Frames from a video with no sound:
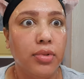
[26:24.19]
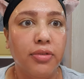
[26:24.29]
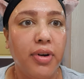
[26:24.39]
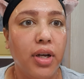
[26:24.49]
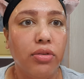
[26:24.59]
the
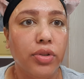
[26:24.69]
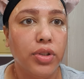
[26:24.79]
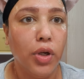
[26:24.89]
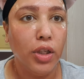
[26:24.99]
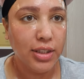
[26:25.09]
final
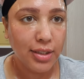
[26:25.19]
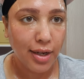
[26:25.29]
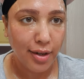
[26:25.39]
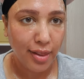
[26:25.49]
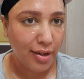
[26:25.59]
results
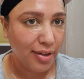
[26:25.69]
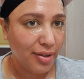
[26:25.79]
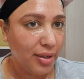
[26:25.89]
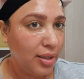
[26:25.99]
kind of thing.